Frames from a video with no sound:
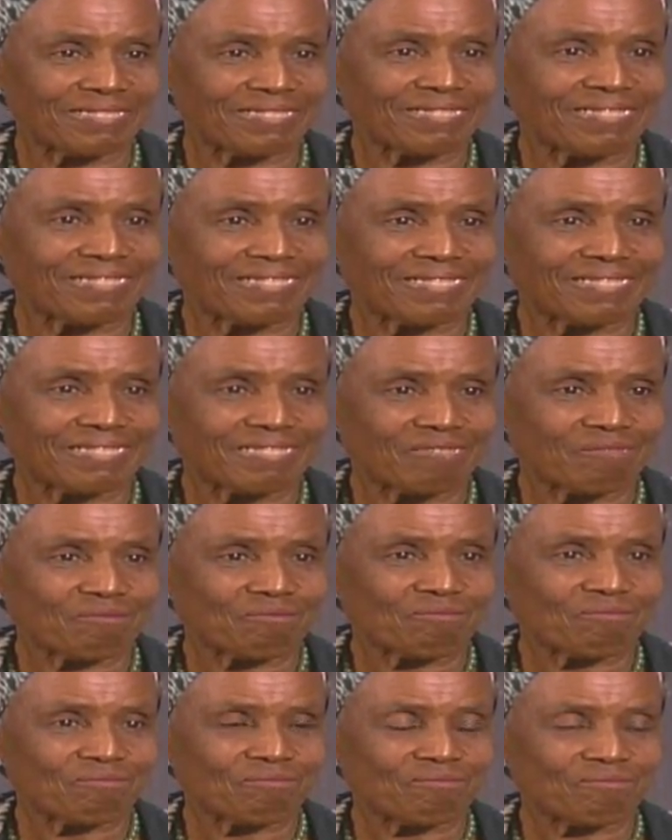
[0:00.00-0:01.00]
But you
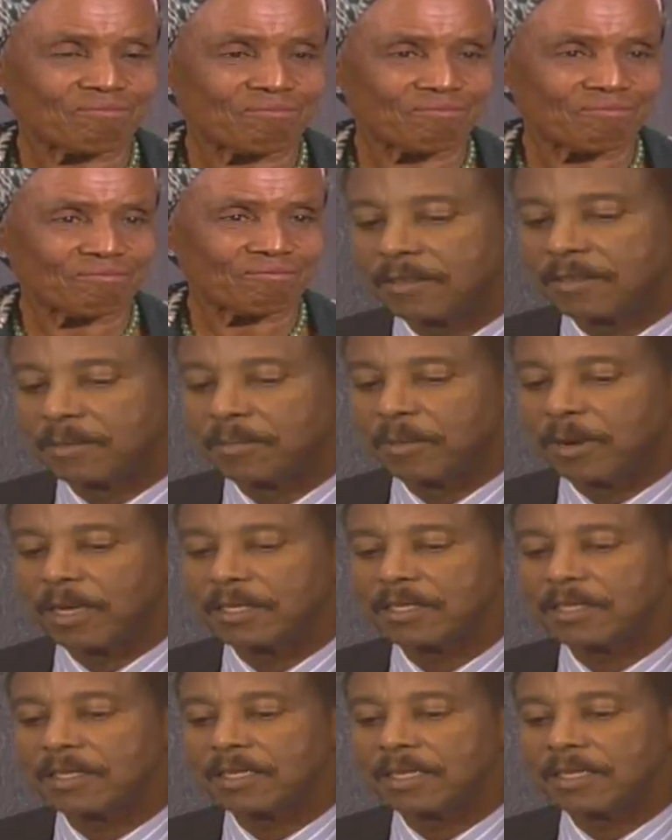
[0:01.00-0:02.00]
know, St.
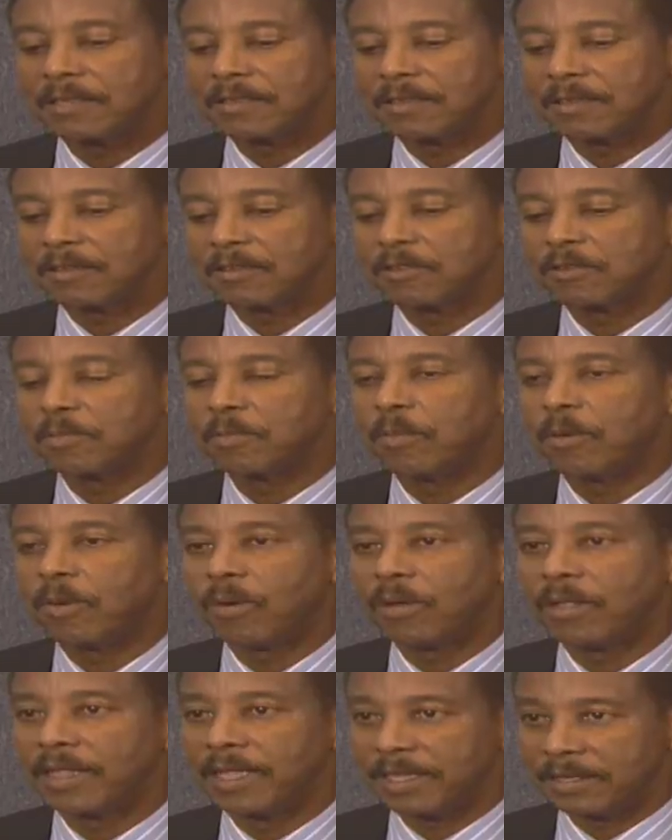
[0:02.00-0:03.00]
Martin is a
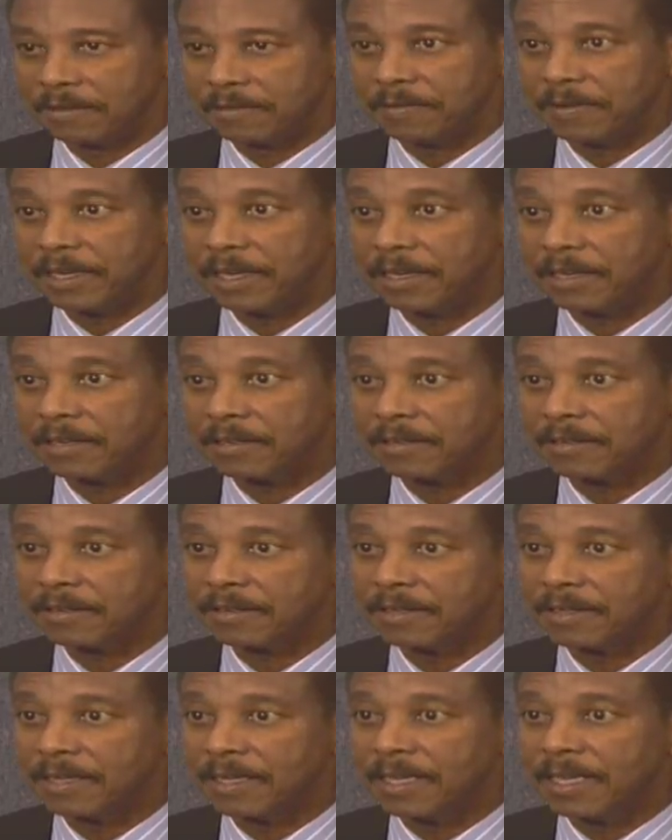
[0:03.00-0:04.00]
small Las Vegas,
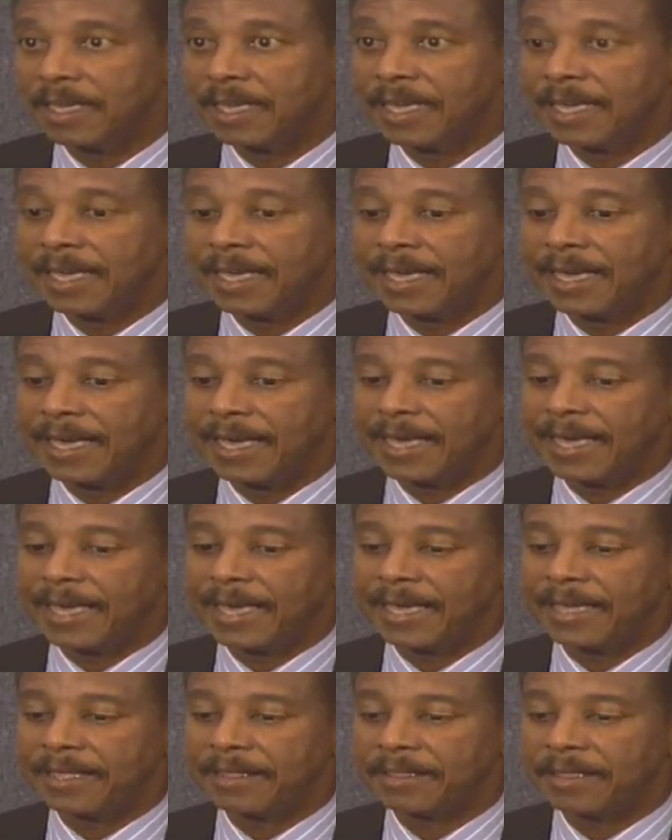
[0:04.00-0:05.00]

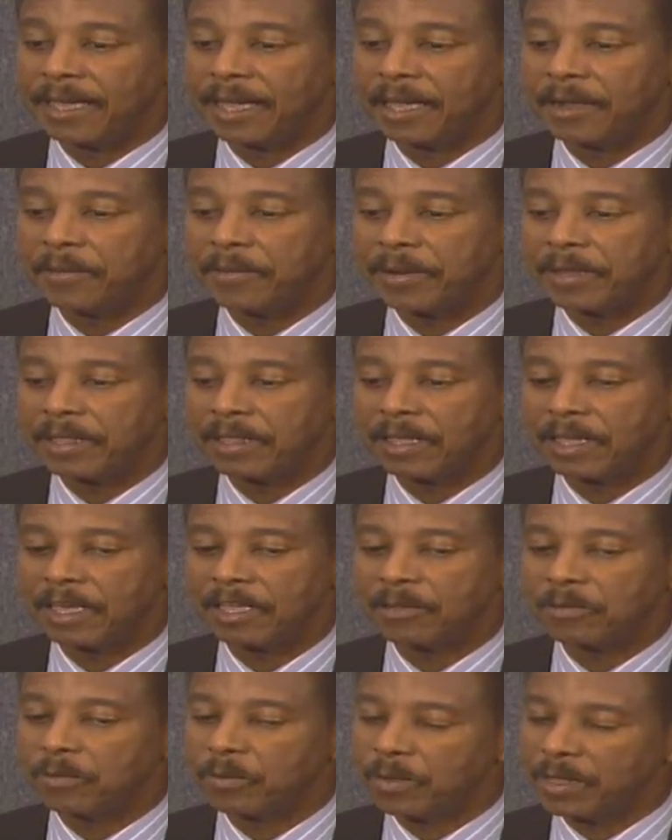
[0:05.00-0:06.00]
and I
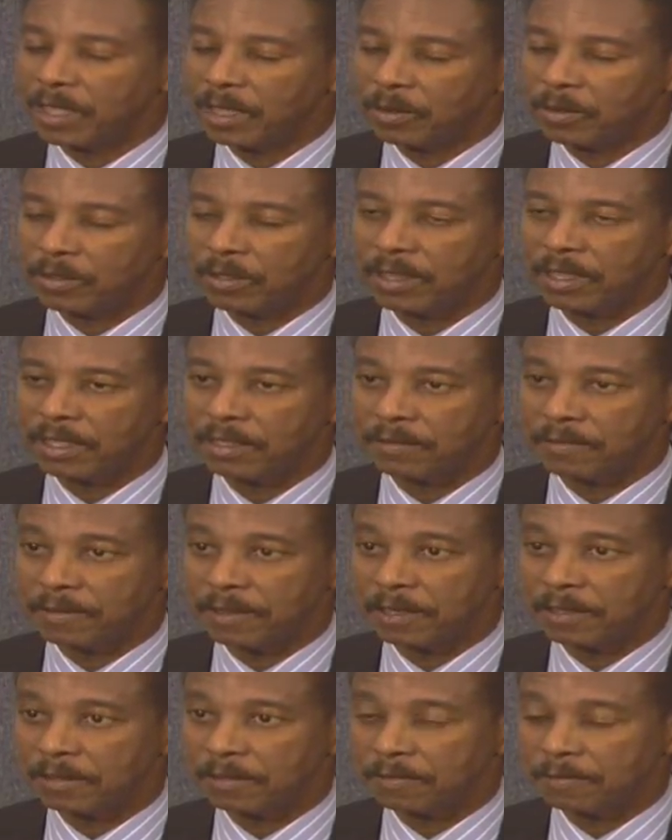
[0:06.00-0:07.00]
realize when I go to Las
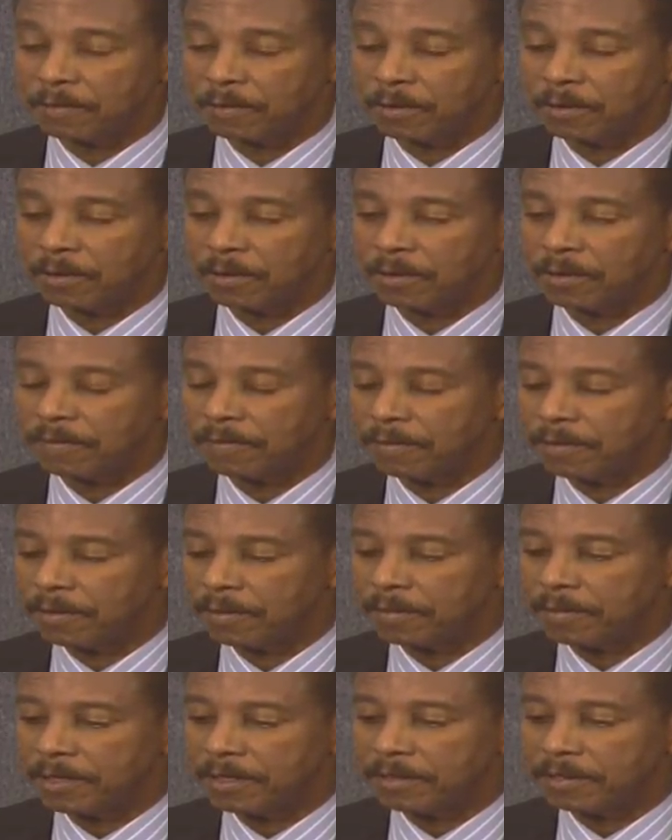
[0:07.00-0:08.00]
Vegas
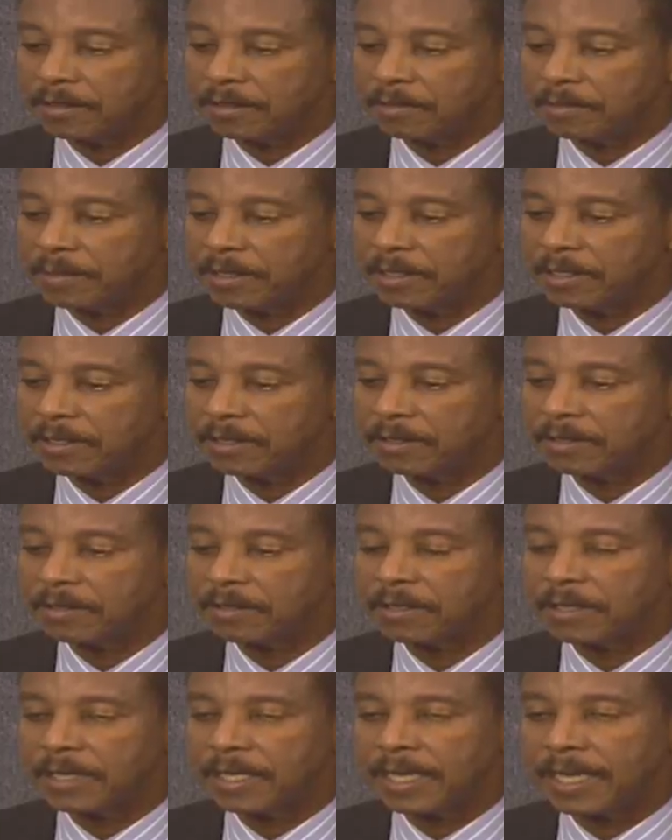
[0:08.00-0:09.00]
for business meetings,
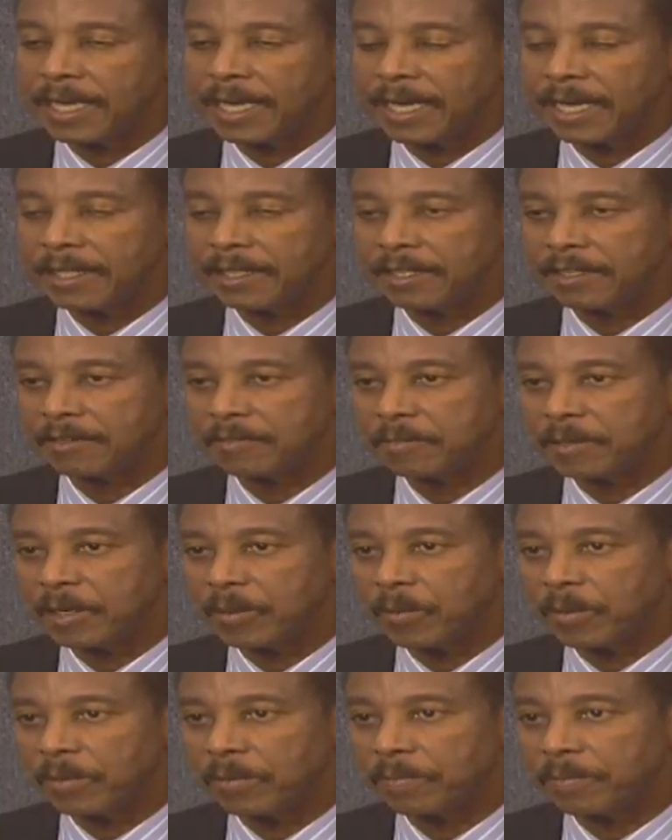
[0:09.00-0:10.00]
and I
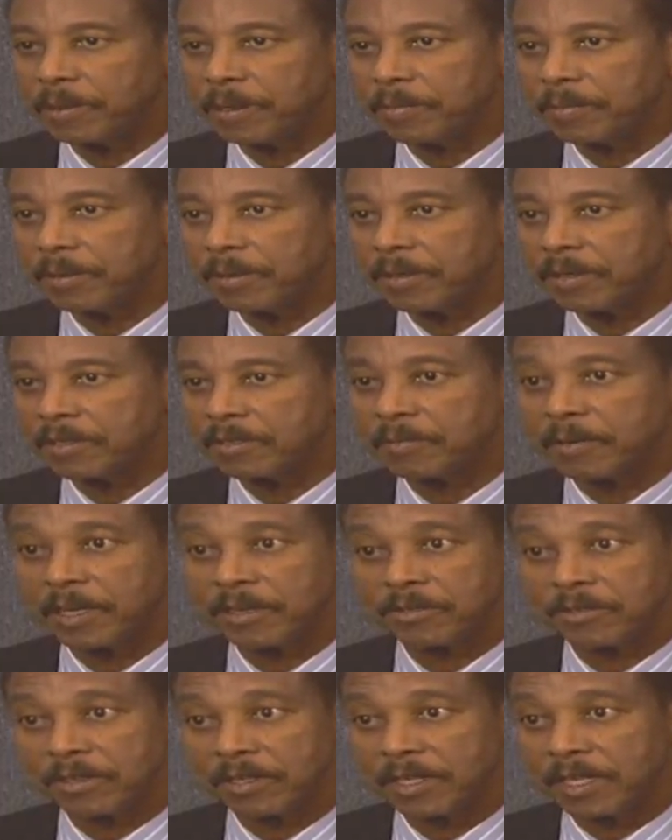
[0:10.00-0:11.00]
speak with people,
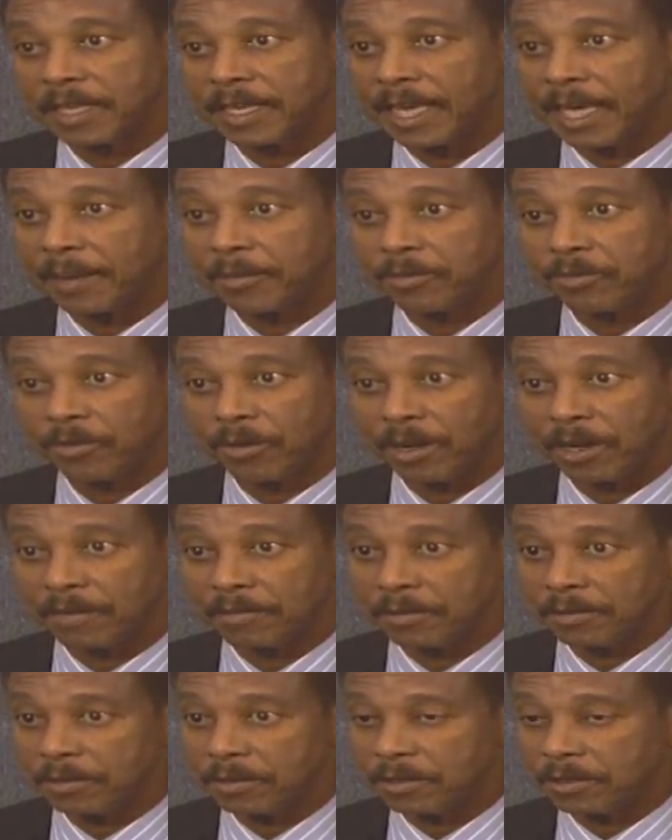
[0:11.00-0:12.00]
especially cab
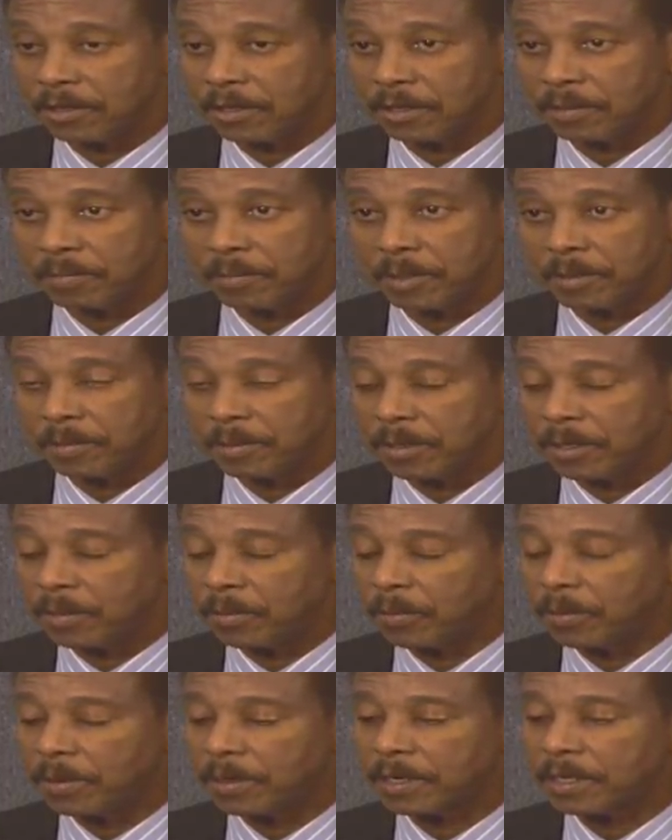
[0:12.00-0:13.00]
drivers and people that
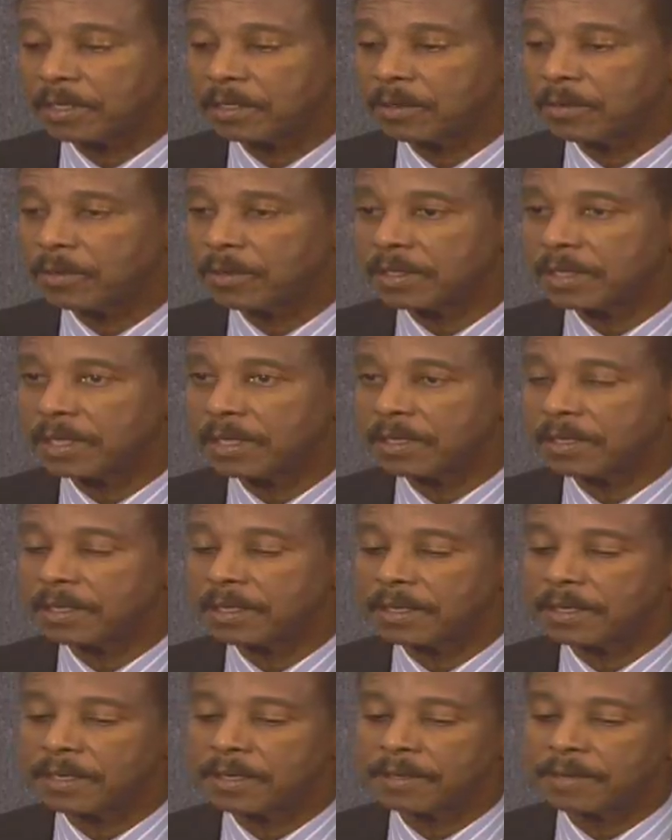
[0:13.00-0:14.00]
work in the hotel
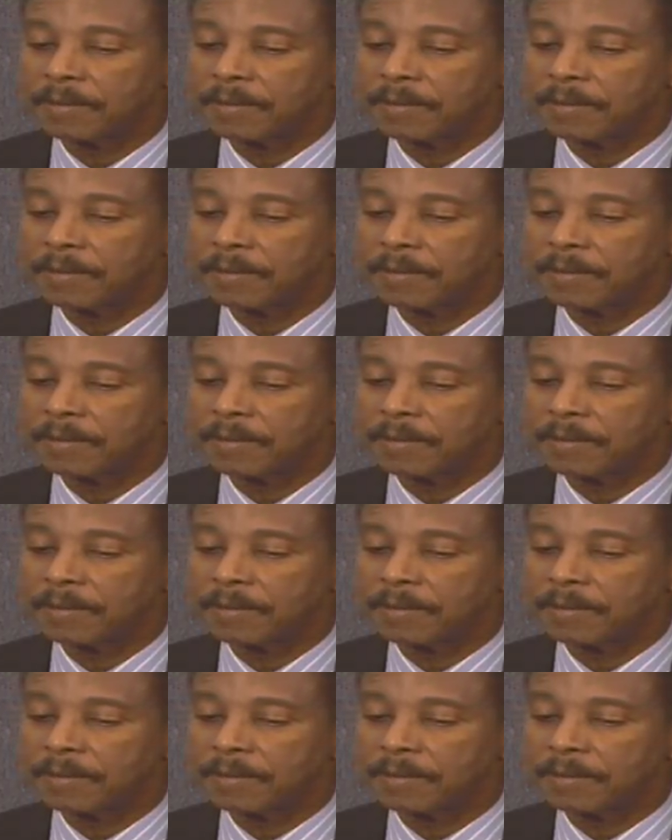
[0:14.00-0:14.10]
there,